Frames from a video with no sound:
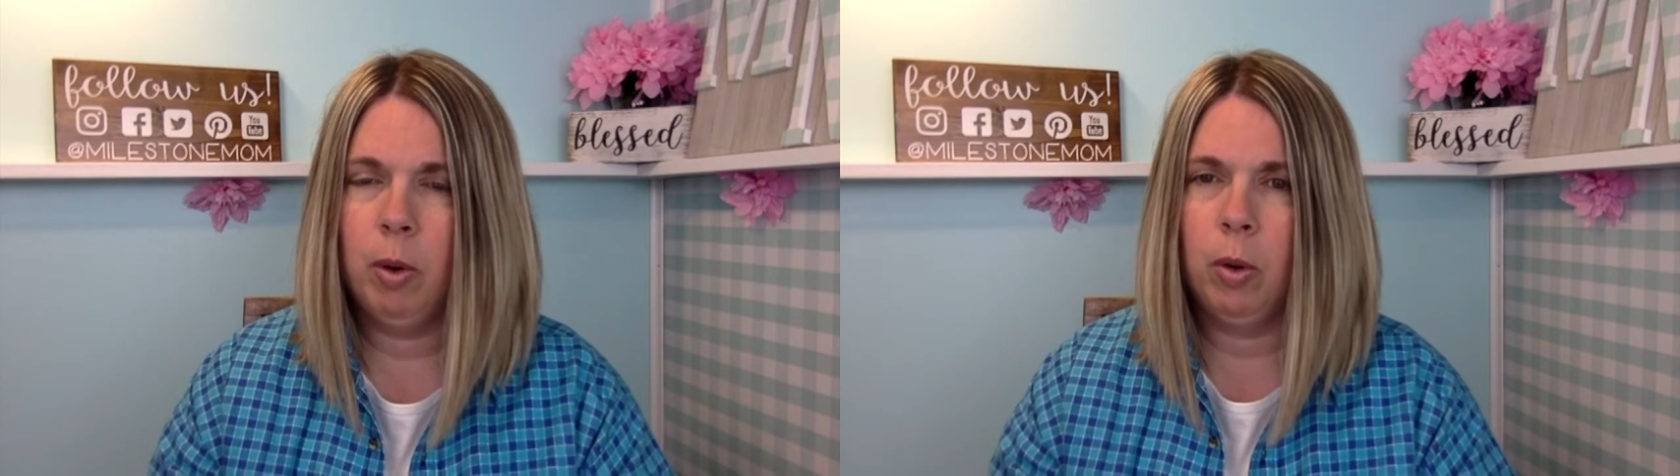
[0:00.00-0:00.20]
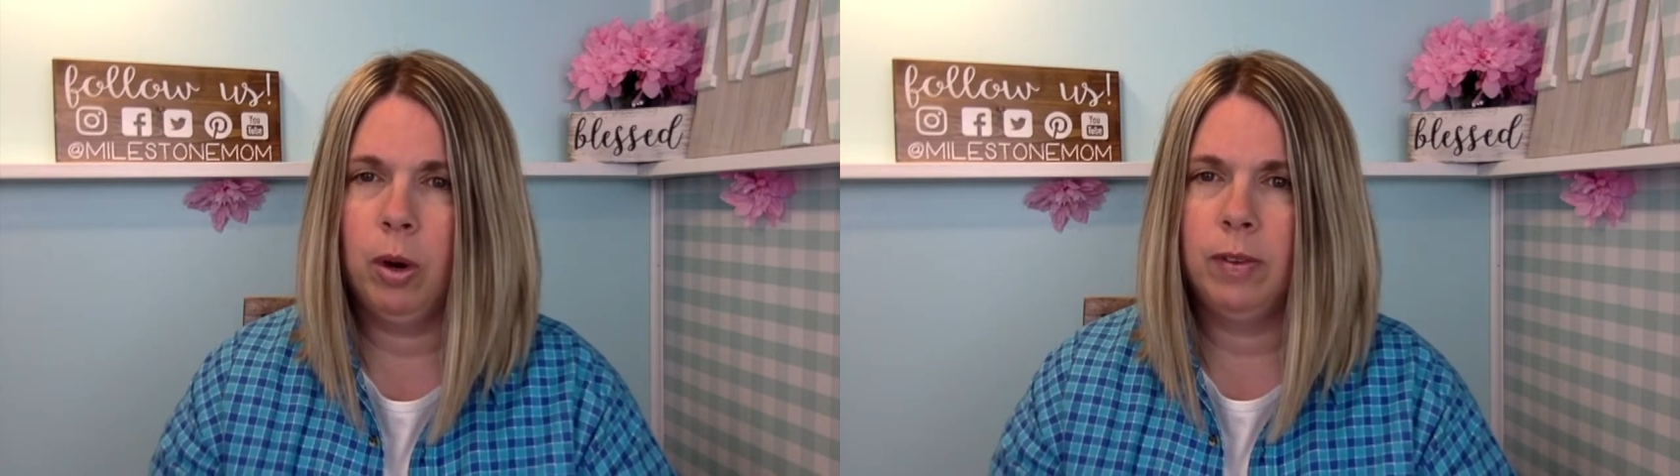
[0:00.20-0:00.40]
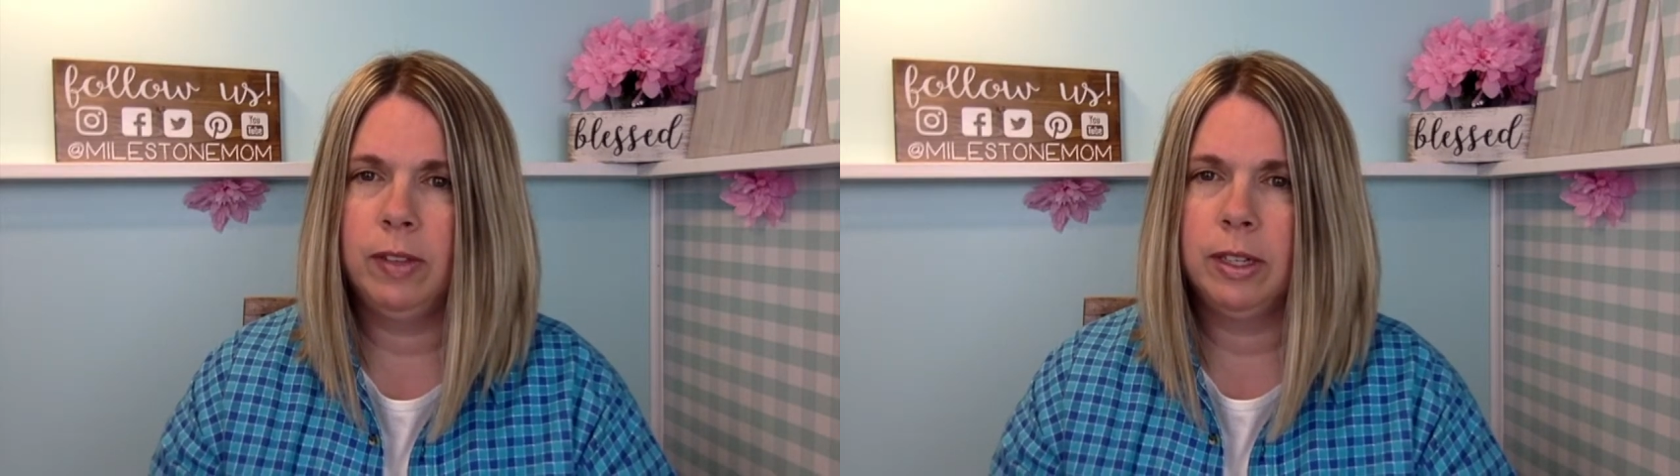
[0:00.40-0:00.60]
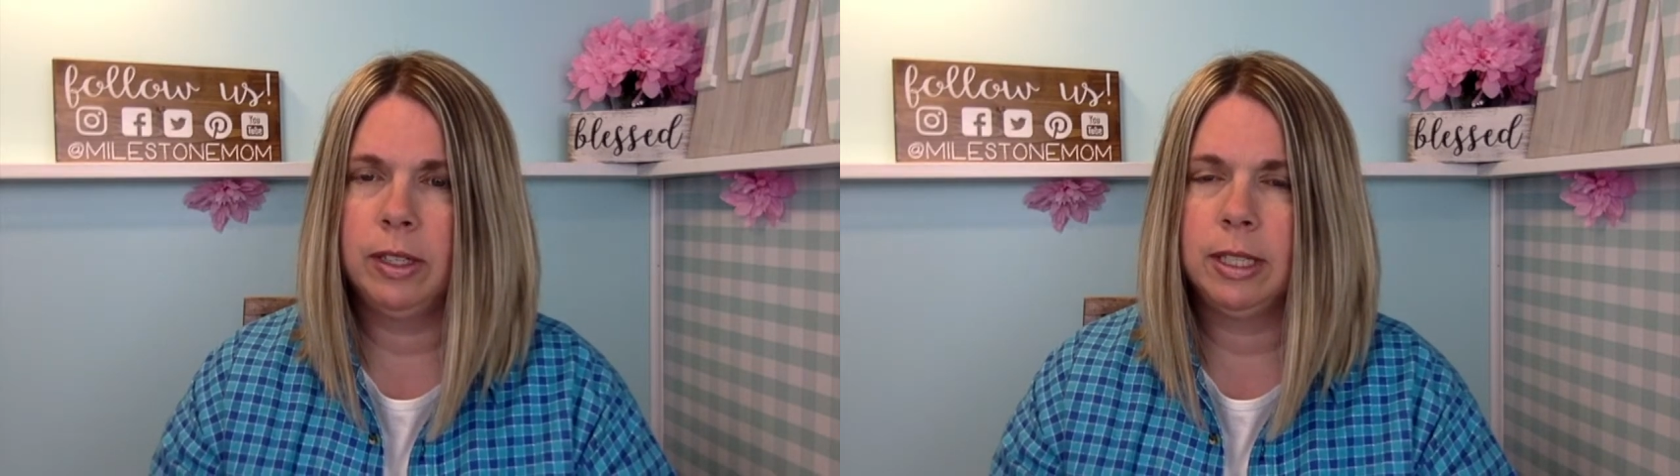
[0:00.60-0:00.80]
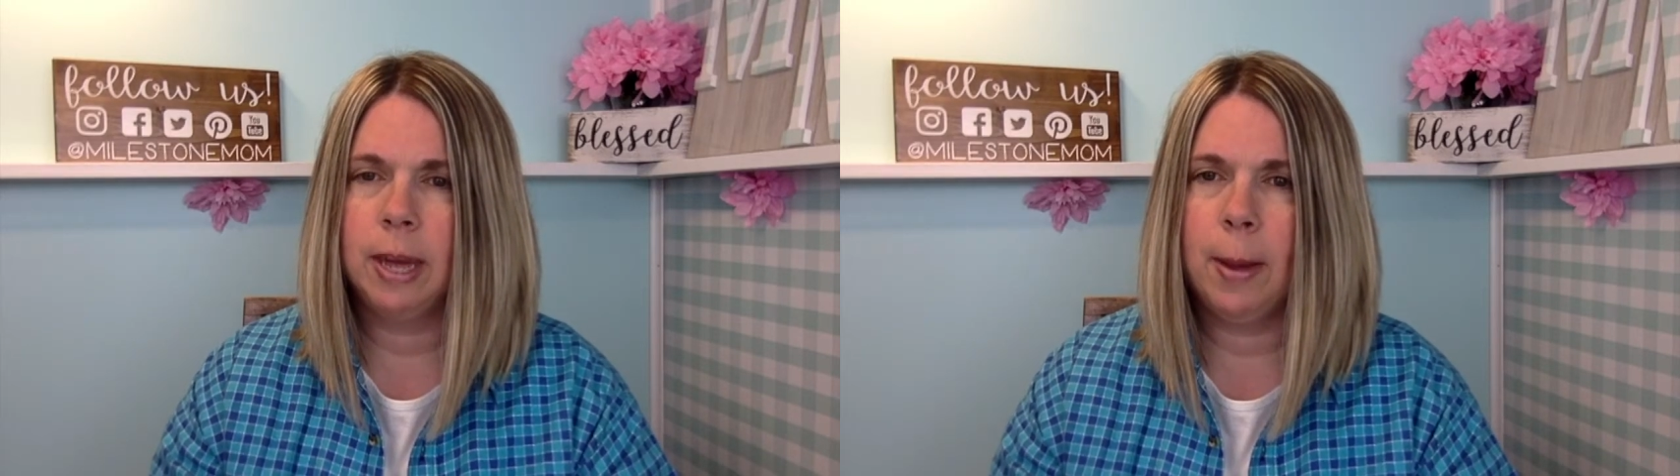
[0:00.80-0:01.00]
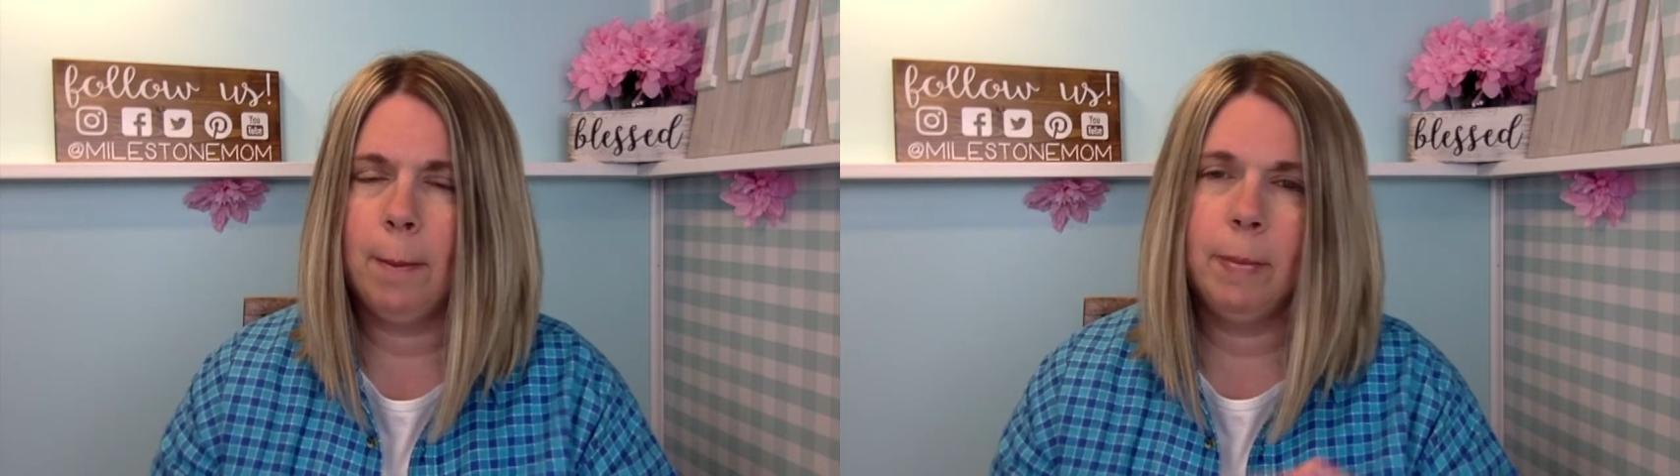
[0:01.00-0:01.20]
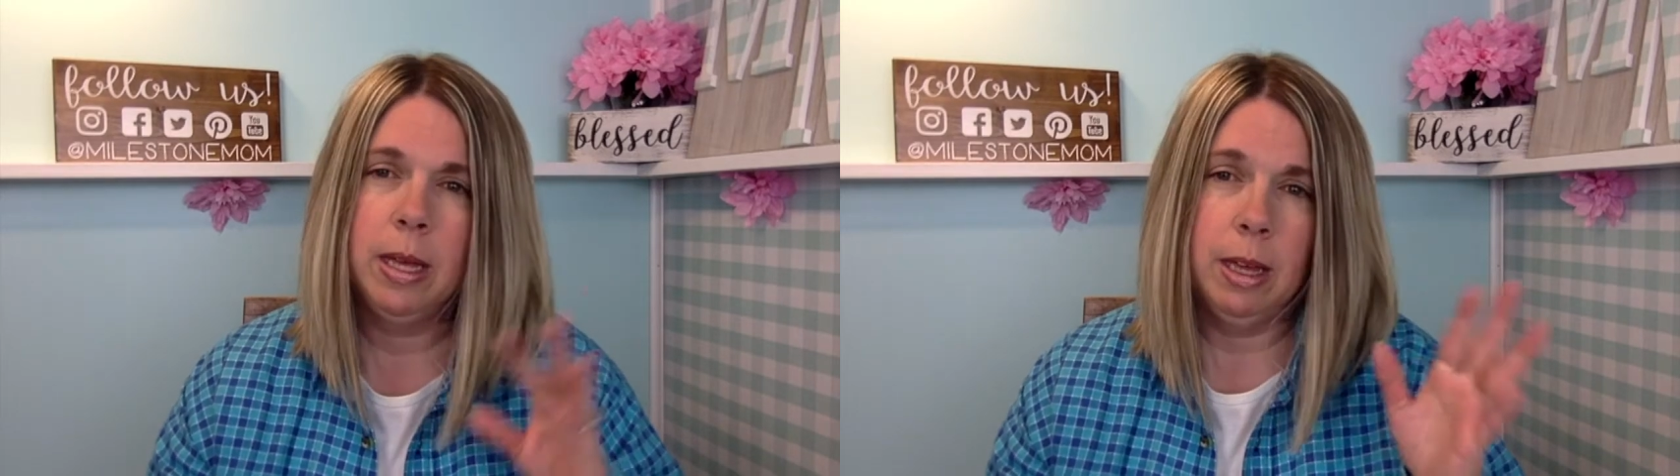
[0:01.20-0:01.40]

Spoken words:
or if there's some